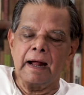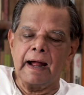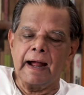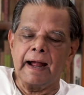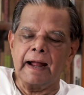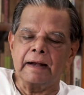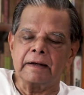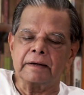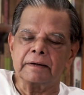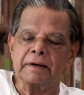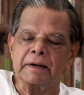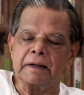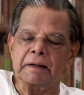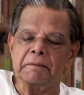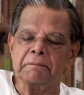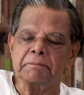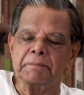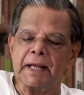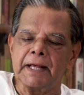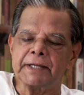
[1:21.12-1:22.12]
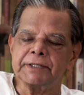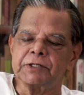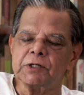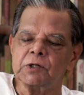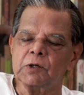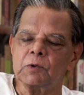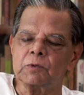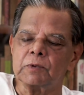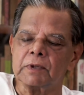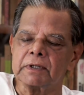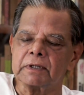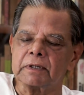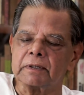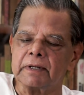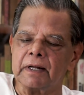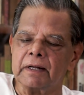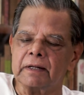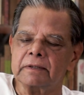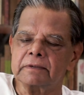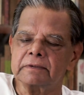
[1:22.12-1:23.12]
and impassive to a
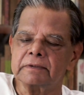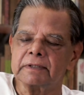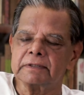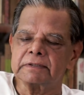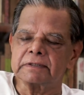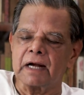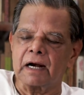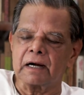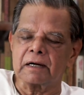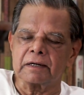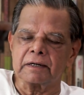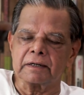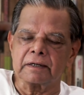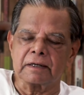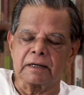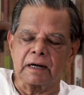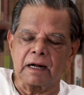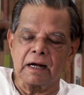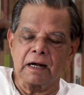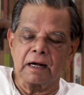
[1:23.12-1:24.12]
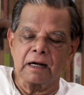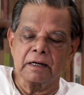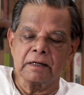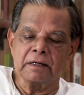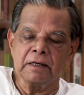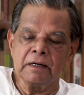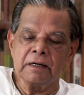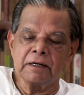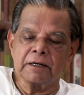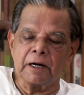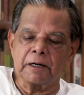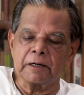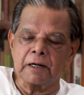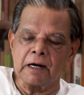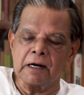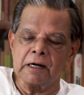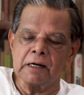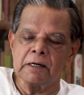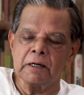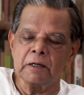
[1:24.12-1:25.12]
din and startled cry,
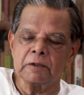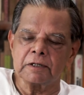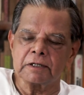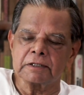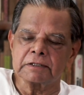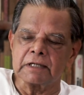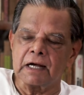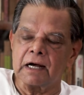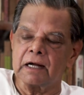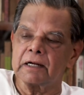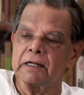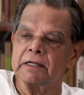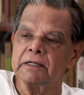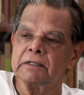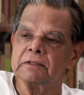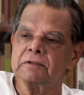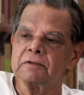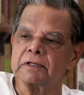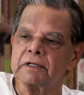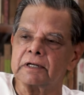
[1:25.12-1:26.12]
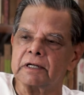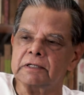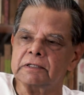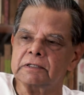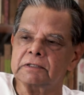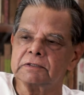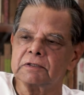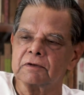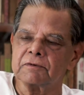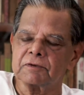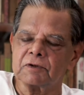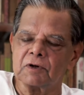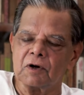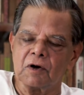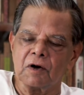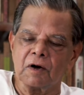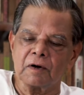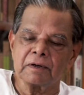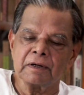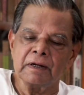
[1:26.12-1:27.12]
return to the silence, to the hills of
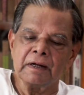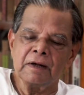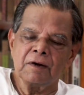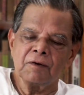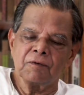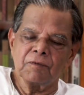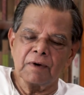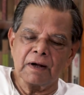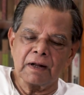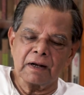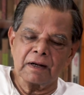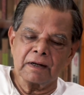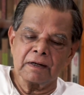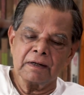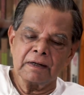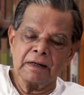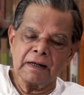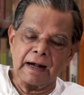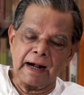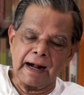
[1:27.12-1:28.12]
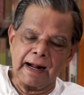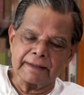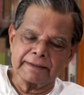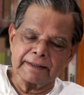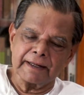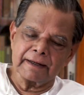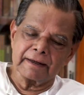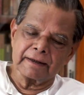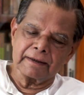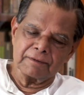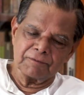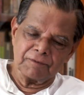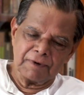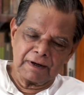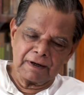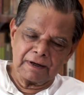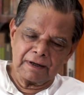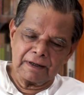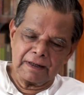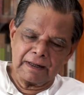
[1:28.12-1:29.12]
God. Well, I think,
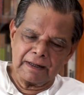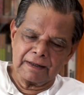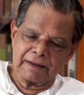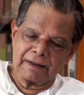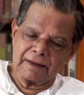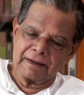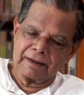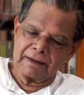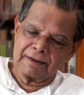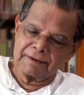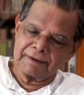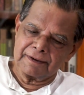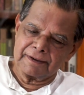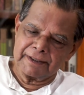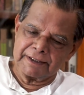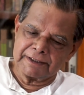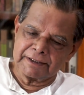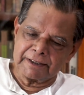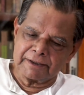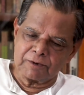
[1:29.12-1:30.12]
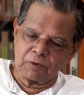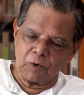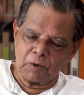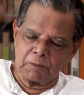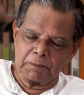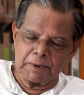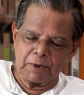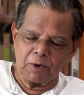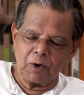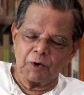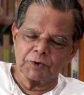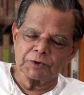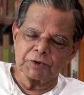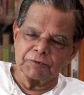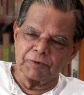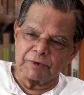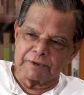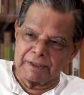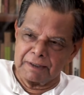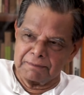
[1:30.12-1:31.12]
well, uh, this could be
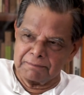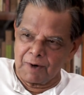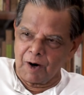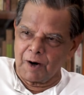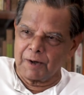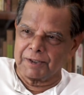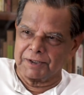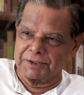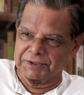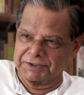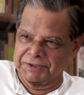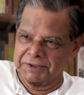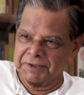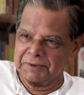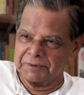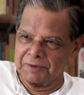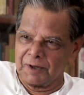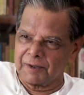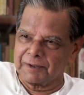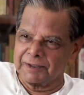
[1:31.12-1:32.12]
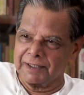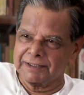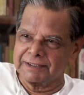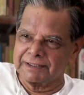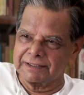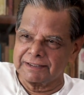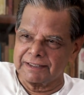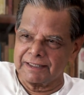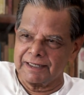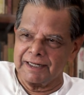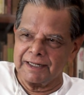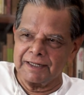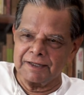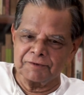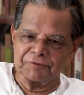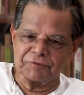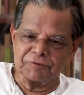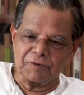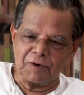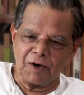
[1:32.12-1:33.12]
also for the immortals, not
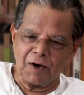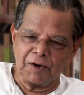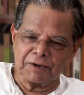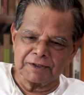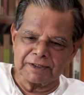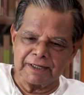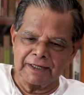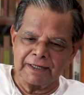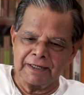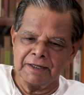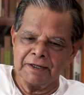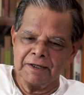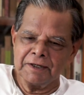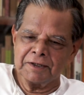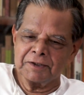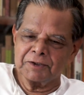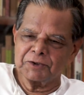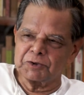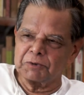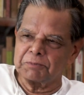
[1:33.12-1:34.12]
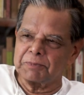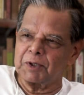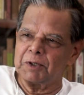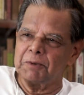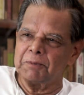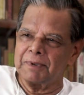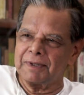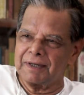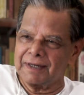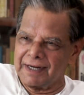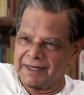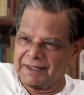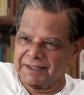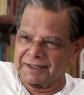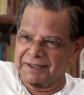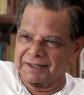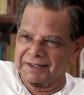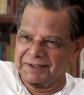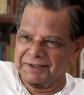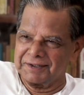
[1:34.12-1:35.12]
necessarily for the superhuman
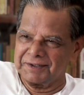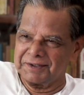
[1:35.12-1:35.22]
rider.